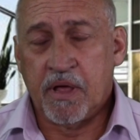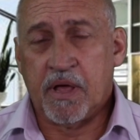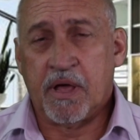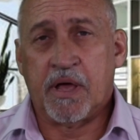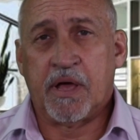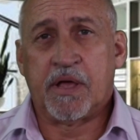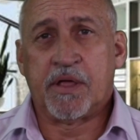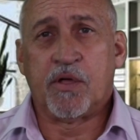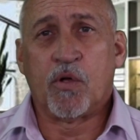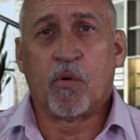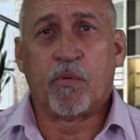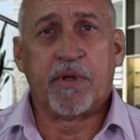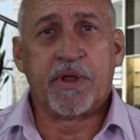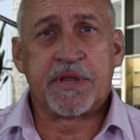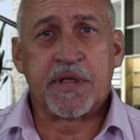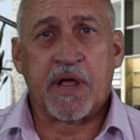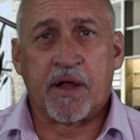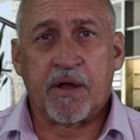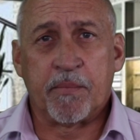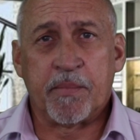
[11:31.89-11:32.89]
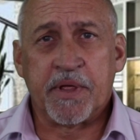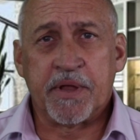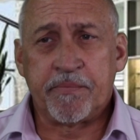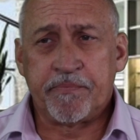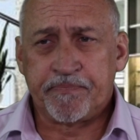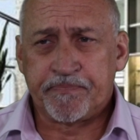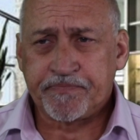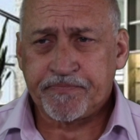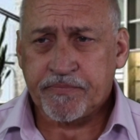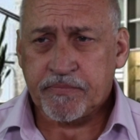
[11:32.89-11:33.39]
your retirement.
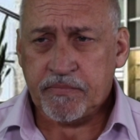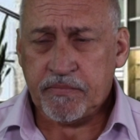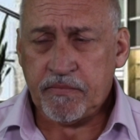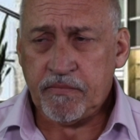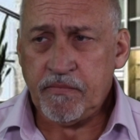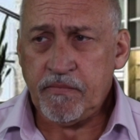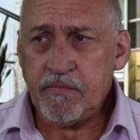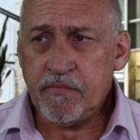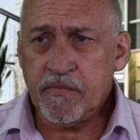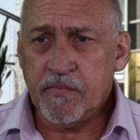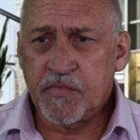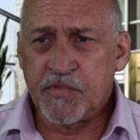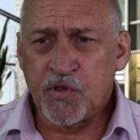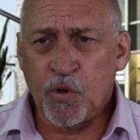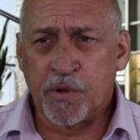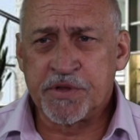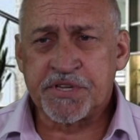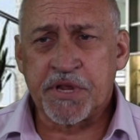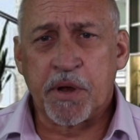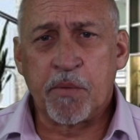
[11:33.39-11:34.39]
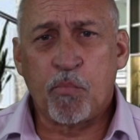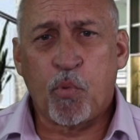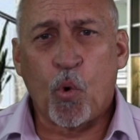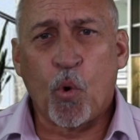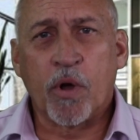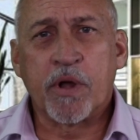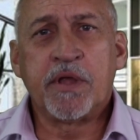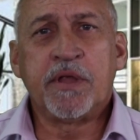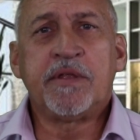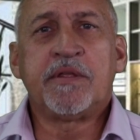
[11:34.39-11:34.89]
So it's an
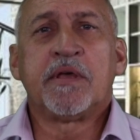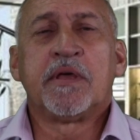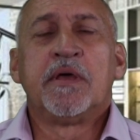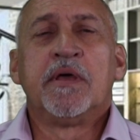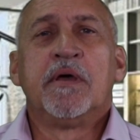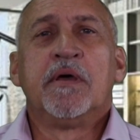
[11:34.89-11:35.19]
important